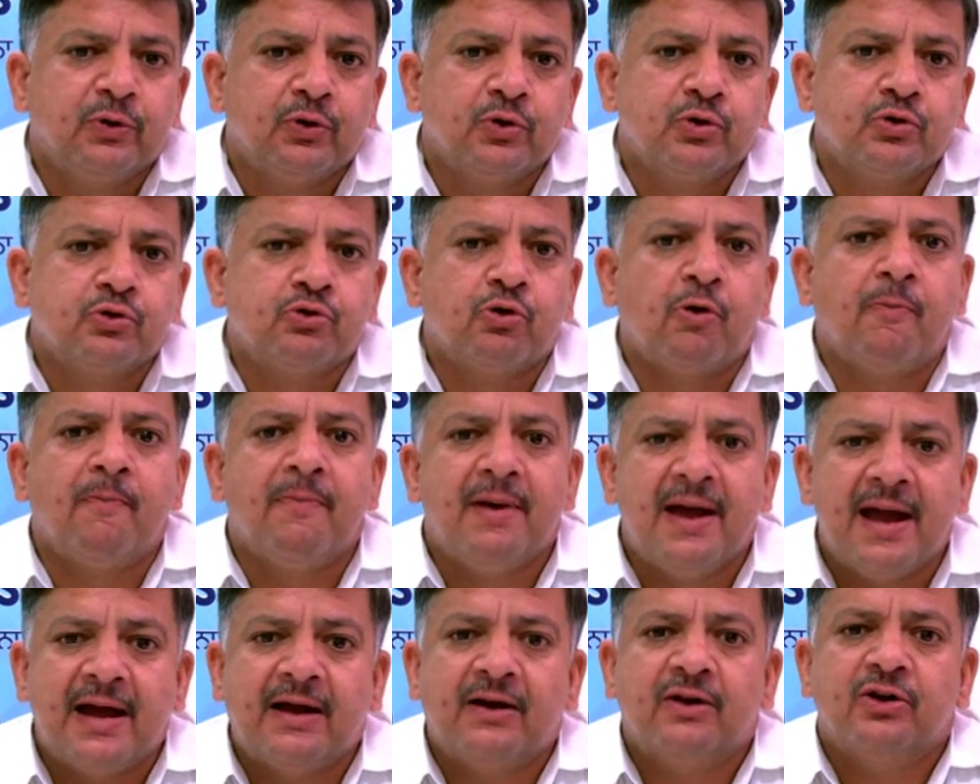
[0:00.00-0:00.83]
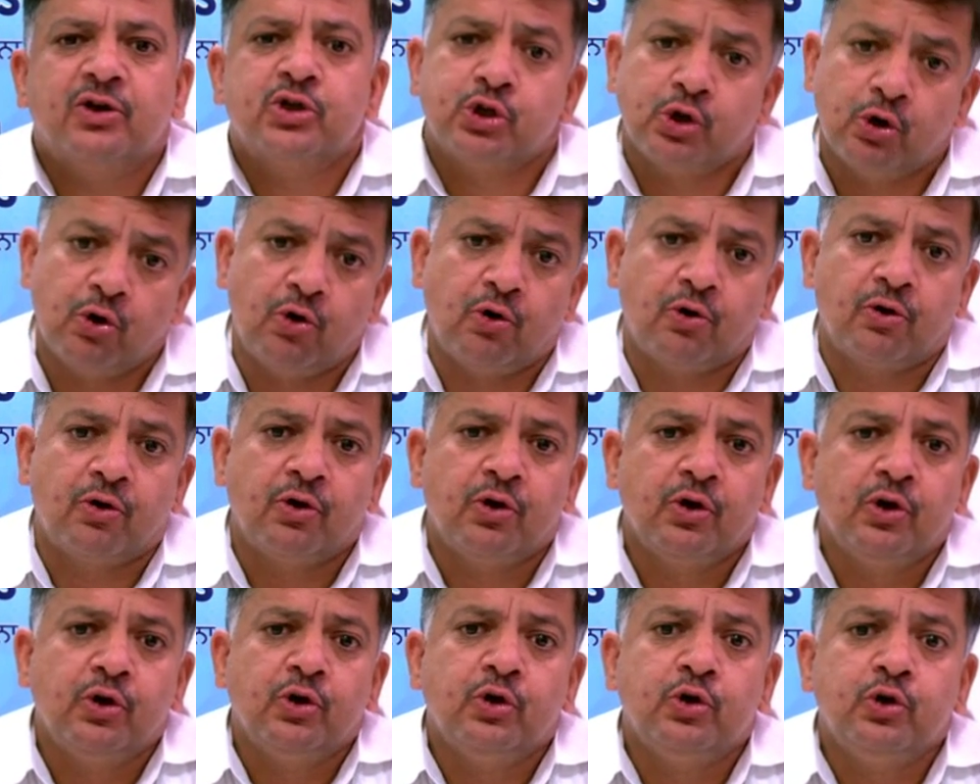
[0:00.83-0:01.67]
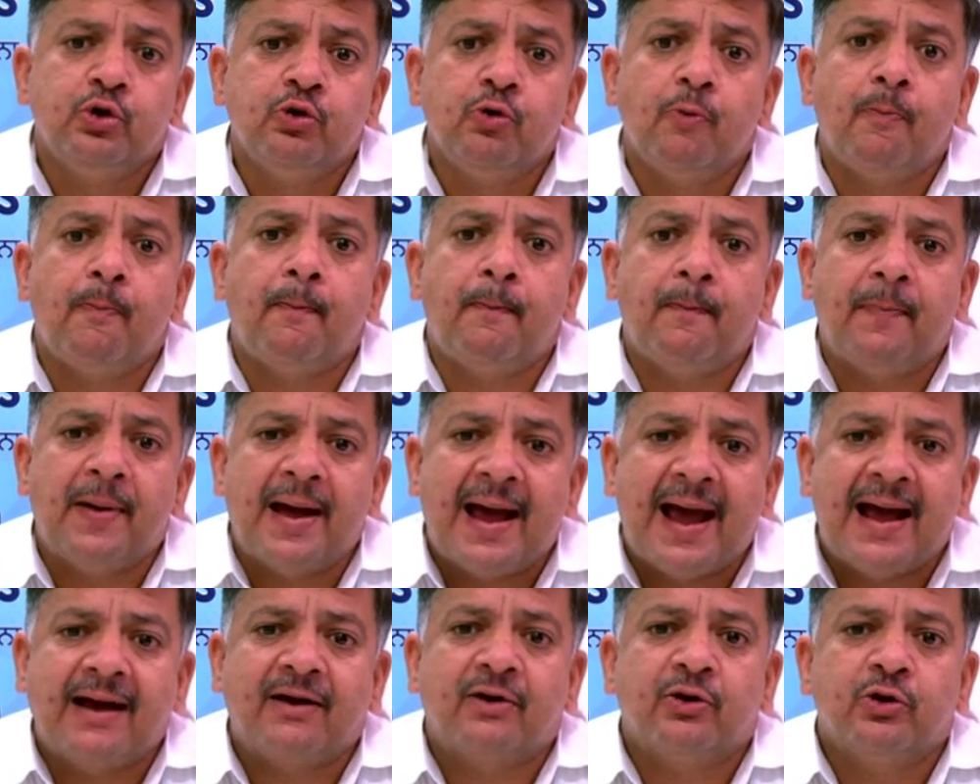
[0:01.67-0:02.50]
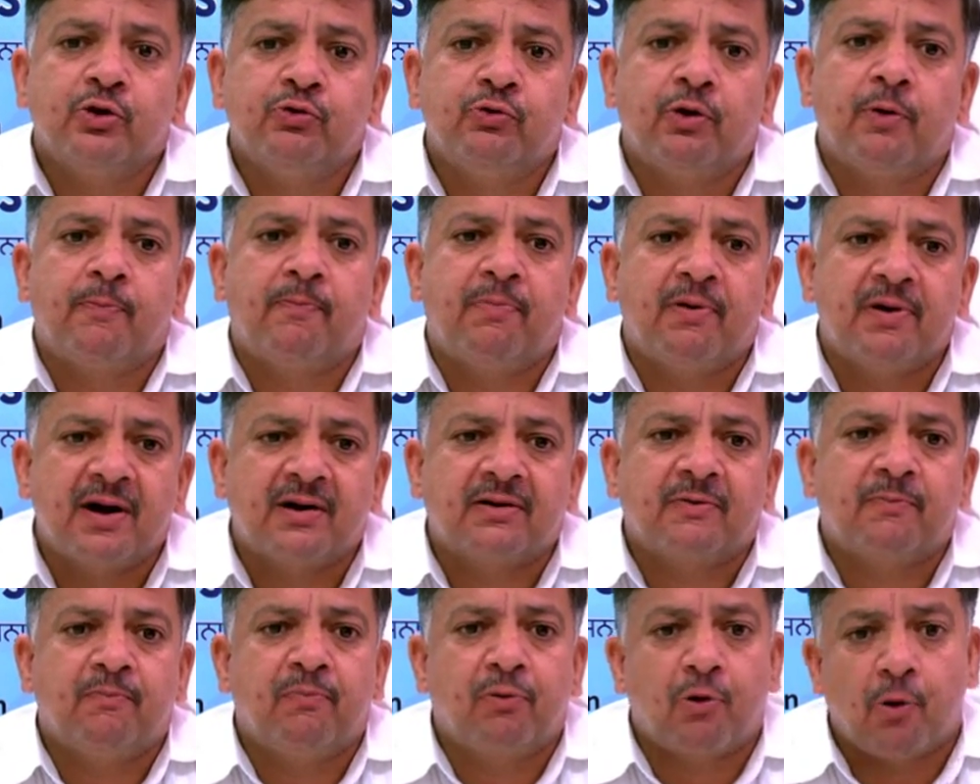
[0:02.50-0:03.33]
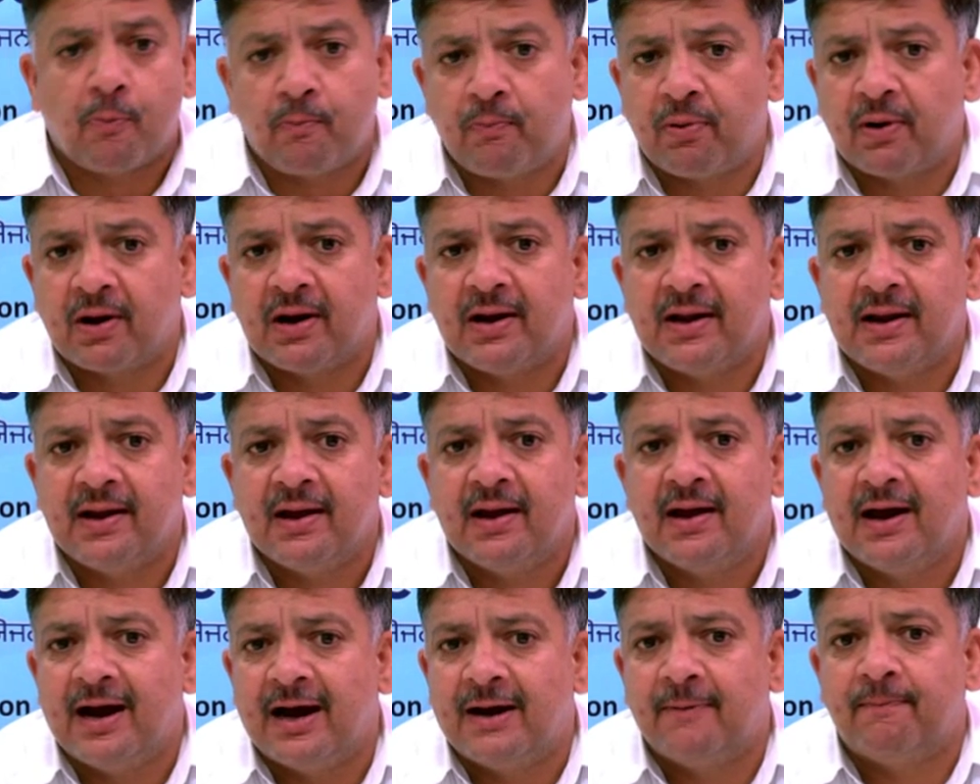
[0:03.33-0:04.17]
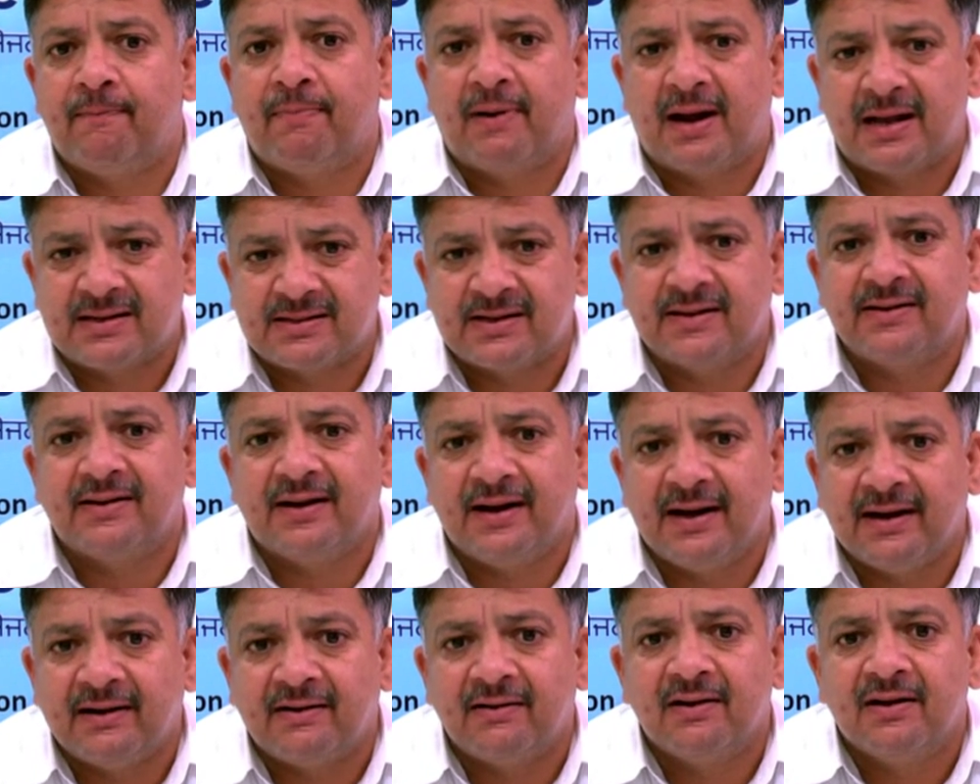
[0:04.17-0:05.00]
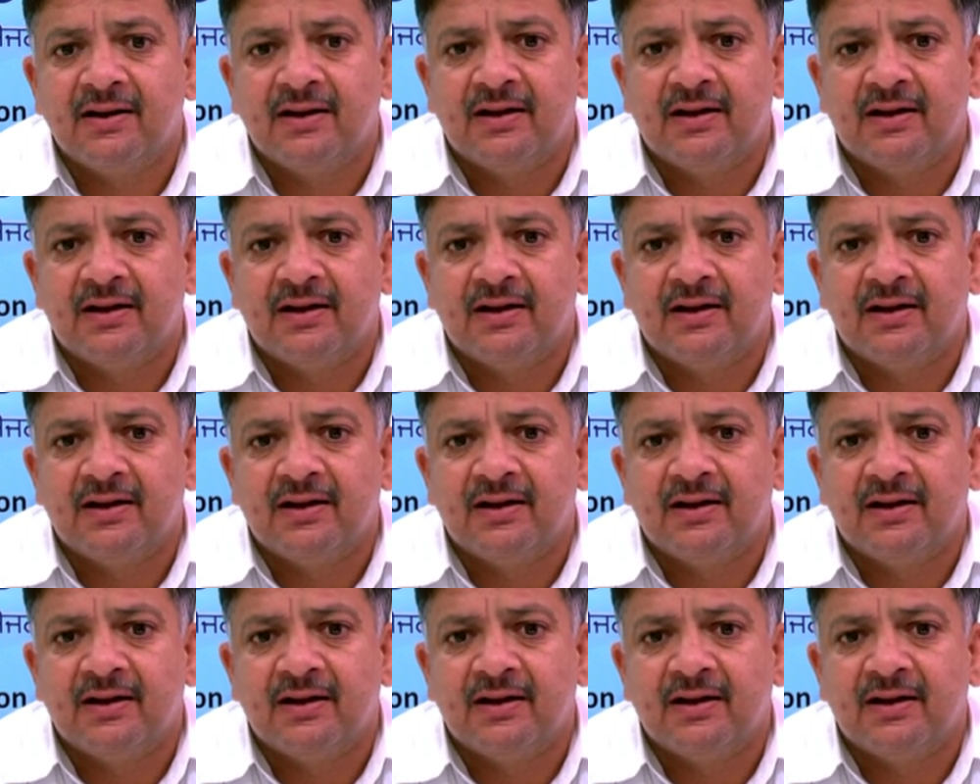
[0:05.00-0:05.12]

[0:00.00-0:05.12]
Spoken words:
So make sure you pack your product properly and present it